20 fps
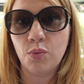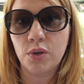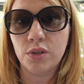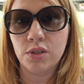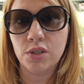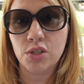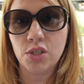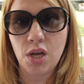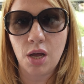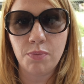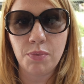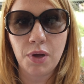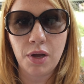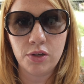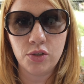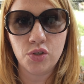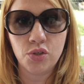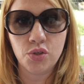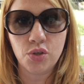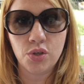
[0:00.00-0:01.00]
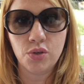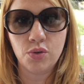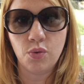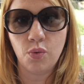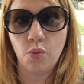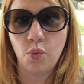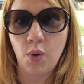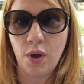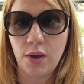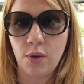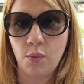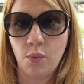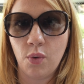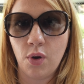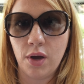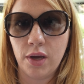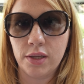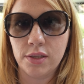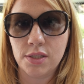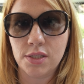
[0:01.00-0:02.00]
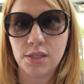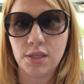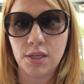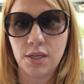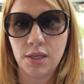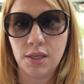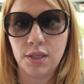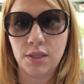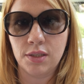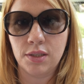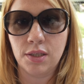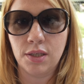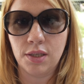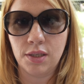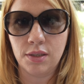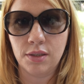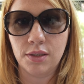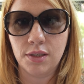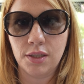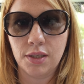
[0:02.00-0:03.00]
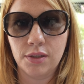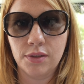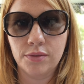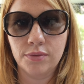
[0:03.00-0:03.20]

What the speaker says: one of the top 100 white wines in Italy.